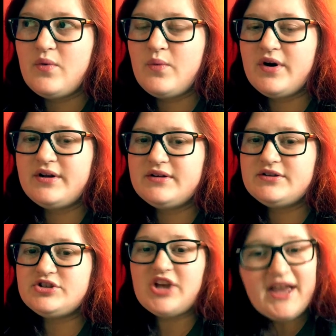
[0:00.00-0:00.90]
what
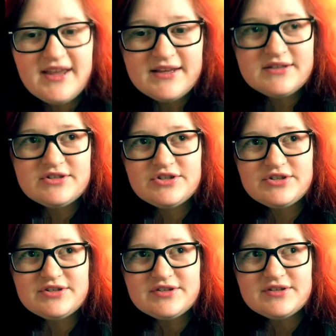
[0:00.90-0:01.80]

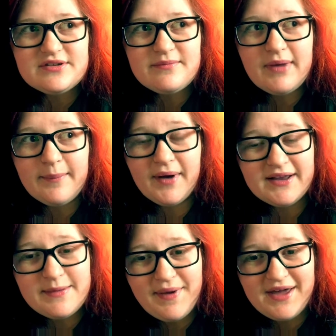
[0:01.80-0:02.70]
changed my
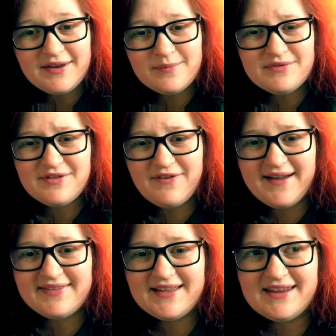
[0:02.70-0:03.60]
mind about him was the
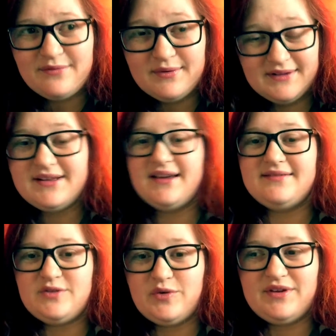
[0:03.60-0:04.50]
fact that he
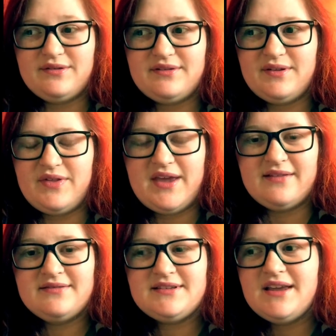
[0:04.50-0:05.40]
realized all this in the
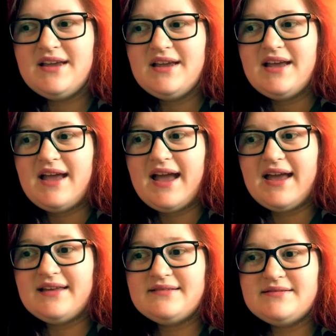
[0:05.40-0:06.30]
end,
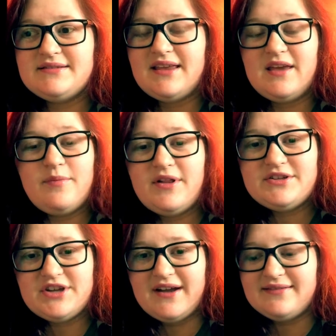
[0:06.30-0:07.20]
and he
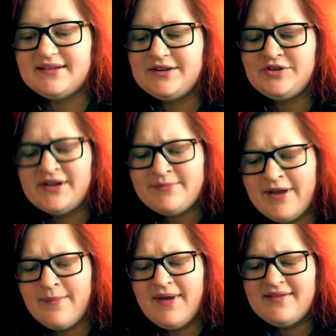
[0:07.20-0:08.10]
apologized and he tried to
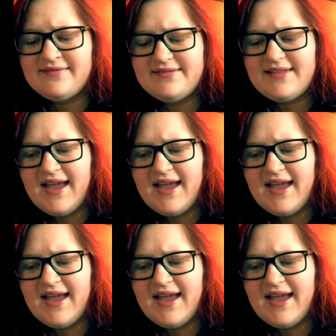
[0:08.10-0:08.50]
make amends,